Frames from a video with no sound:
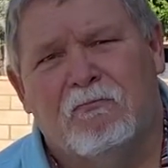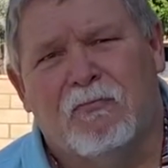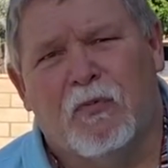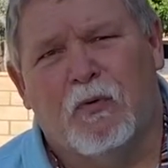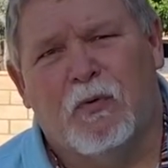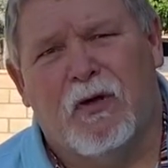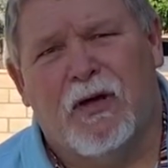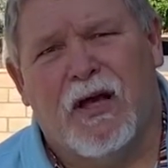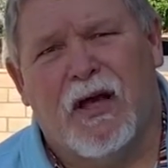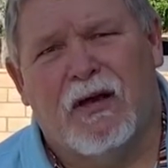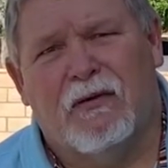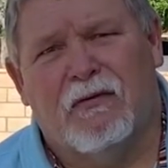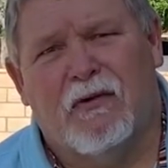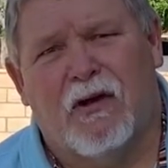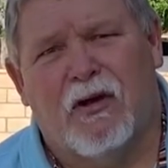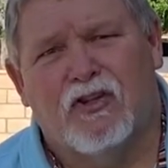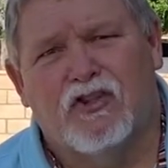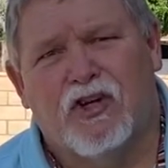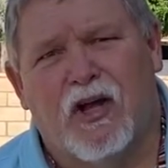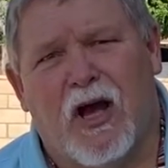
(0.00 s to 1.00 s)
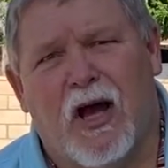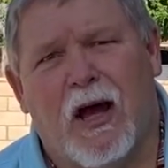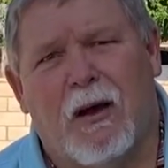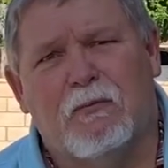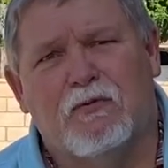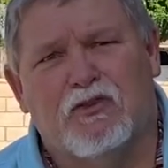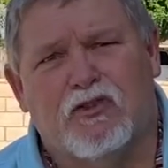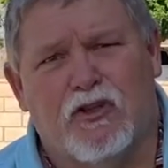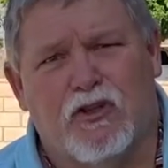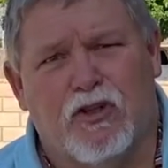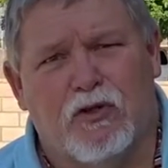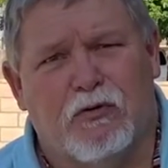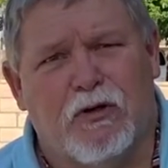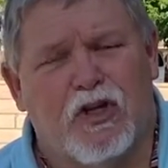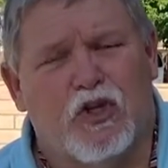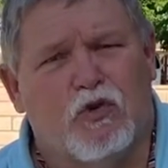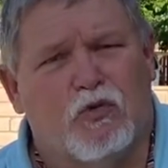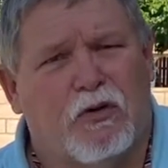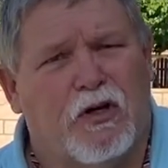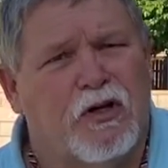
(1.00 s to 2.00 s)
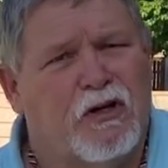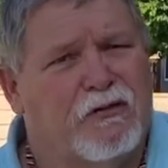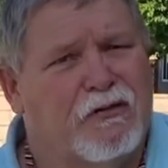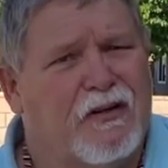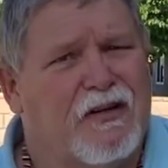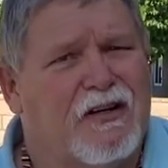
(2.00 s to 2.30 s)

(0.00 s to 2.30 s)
But we have our jobs to do, each one of